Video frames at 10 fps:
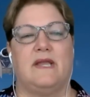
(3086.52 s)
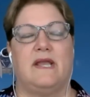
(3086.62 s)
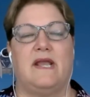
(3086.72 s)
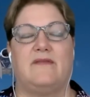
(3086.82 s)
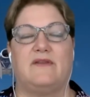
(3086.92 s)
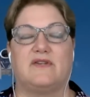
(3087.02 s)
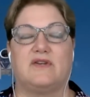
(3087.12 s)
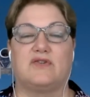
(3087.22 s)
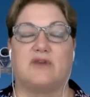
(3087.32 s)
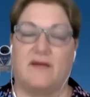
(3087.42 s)
If there's no
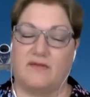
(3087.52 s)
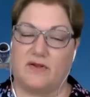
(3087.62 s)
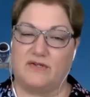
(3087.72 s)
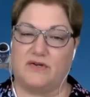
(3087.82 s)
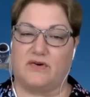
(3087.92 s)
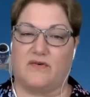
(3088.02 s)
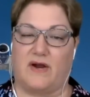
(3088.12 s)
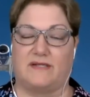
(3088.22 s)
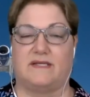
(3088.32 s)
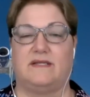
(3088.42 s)
travel on your
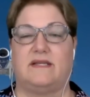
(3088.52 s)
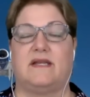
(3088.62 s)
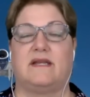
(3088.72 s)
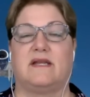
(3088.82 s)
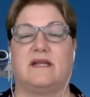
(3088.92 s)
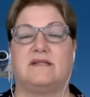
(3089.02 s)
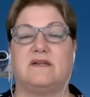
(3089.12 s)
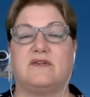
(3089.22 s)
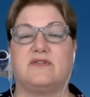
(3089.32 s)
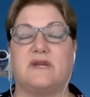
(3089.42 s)
horizon, then
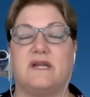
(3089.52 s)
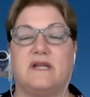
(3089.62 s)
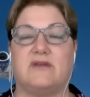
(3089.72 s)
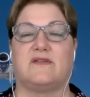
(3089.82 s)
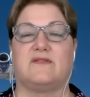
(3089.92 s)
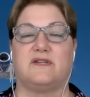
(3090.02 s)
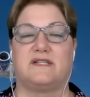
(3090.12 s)
consider treating yourself to a